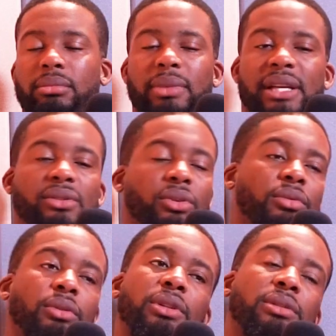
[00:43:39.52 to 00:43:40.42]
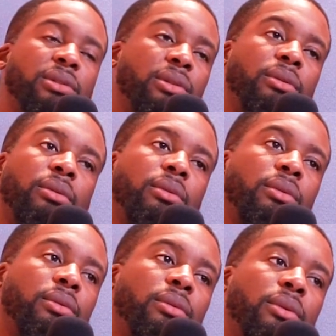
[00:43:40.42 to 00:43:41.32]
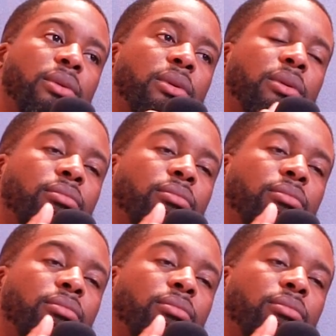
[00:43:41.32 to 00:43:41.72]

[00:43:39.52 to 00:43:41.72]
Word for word: Man's not rolling still. Forget it.